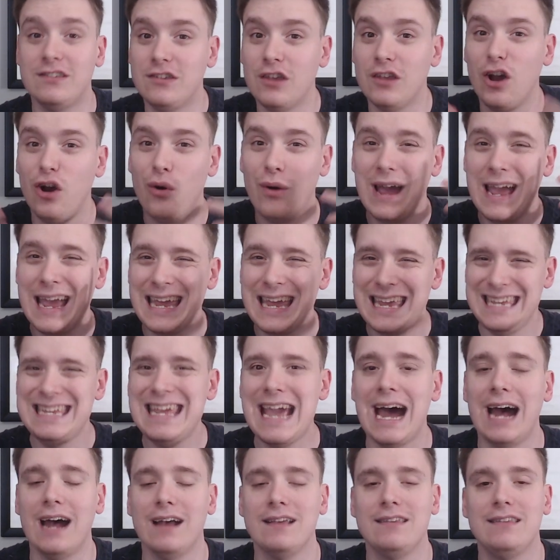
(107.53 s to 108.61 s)
So,
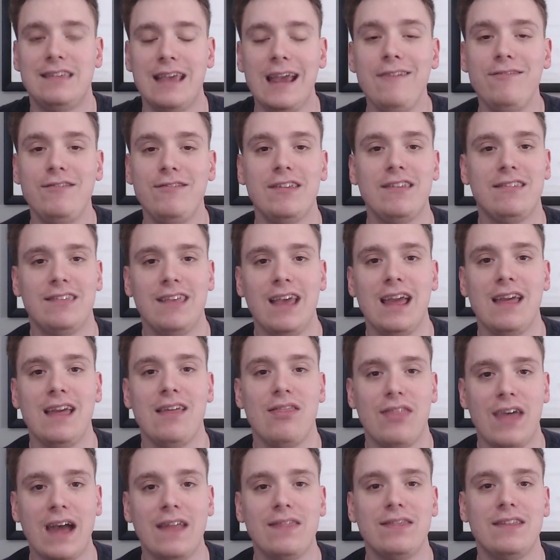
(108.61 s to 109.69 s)
yeah, safe to say
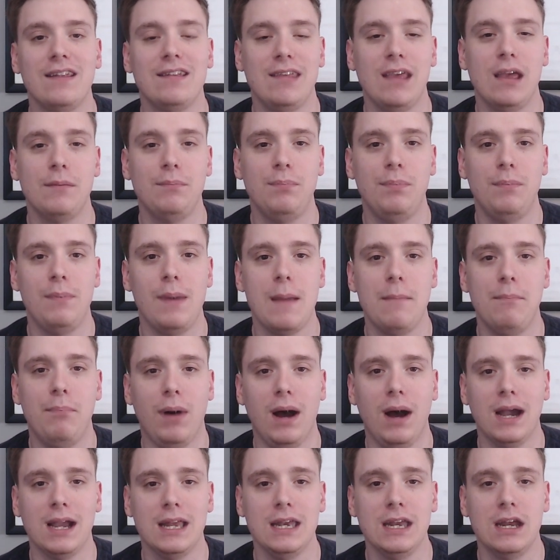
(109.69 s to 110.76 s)
that the Tampa Bay
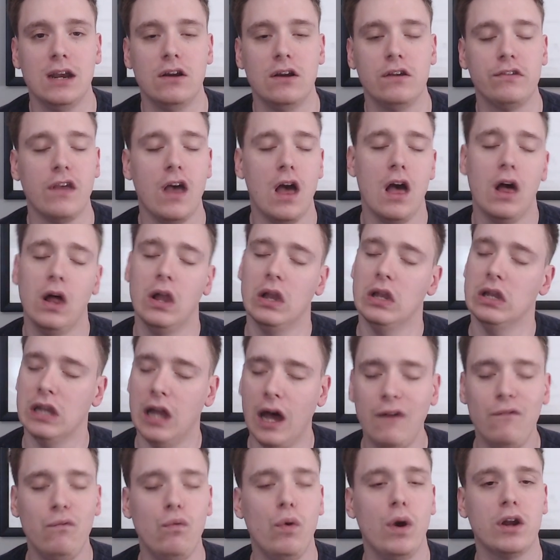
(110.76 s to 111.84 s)
Buccaneers
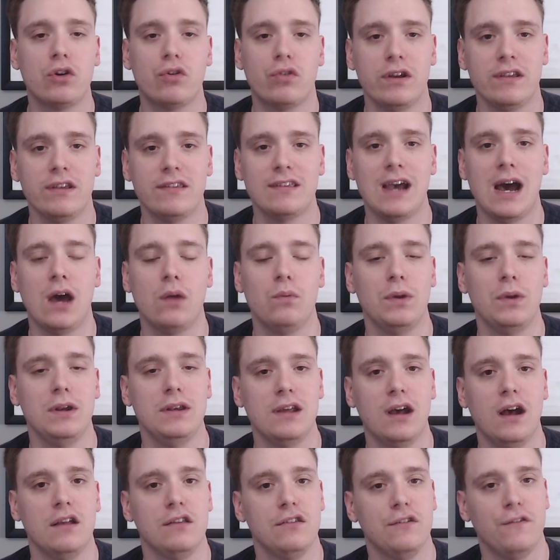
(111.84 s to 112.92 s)
love what Chris Godwin
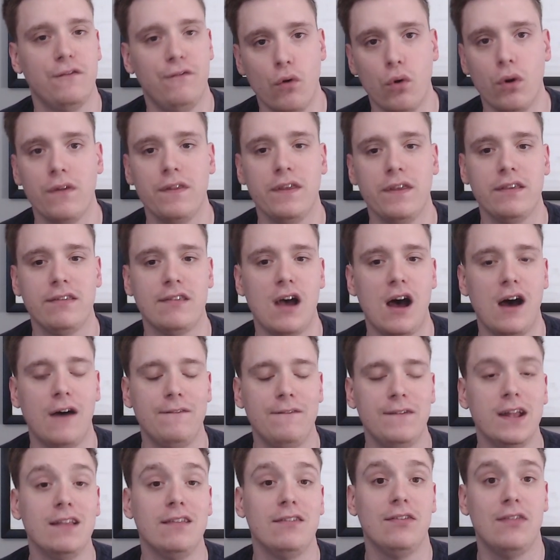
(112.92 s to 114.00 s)
does for this
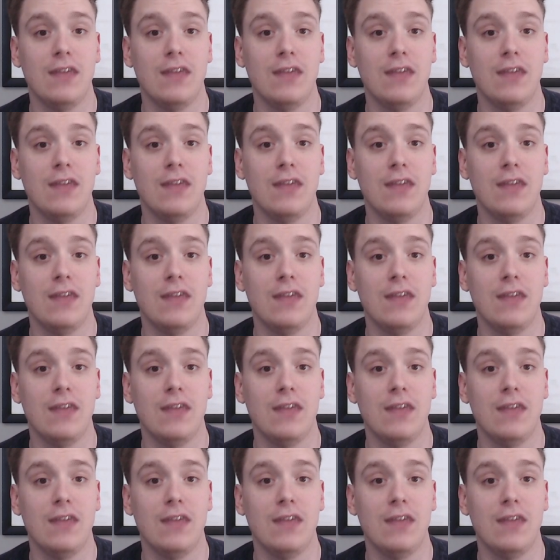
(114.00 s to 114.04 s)
offense.